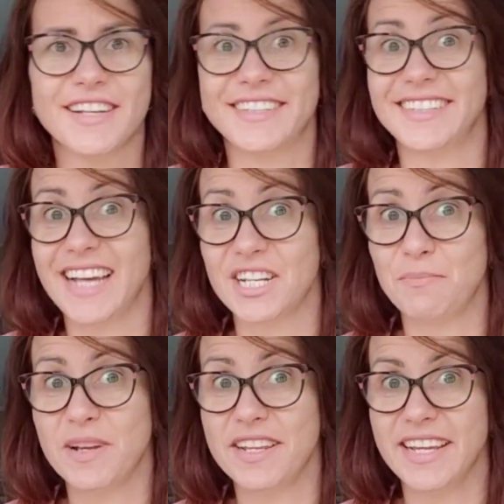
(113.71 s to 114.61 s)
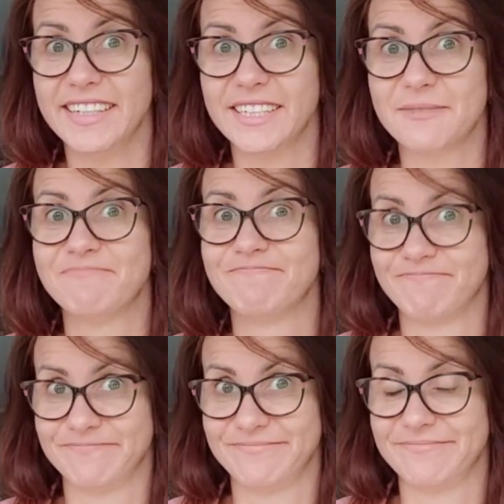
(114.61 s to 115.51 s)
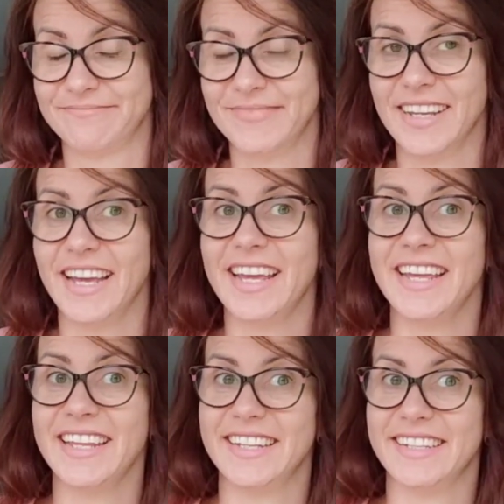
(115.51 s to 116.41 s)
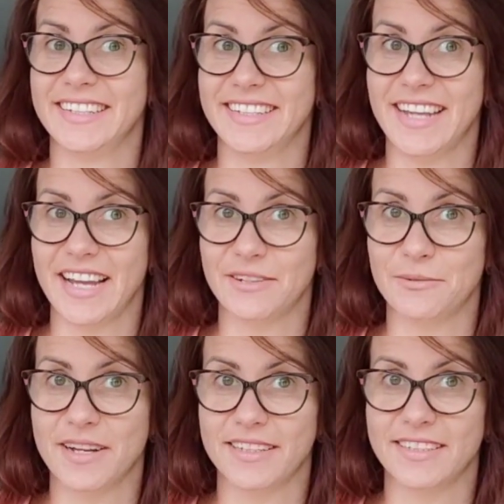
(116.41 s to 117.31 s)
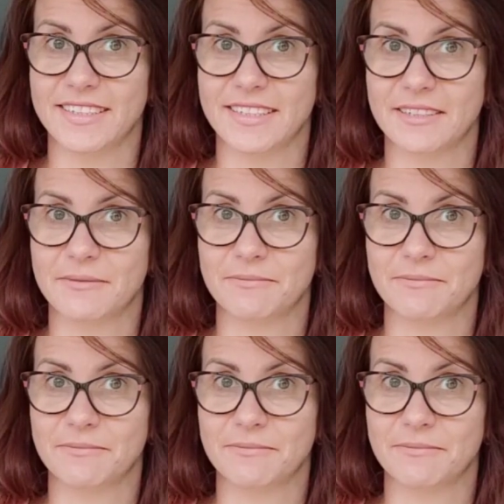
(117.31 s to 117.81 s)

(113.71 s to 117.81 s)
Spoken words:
such buildings and that ones.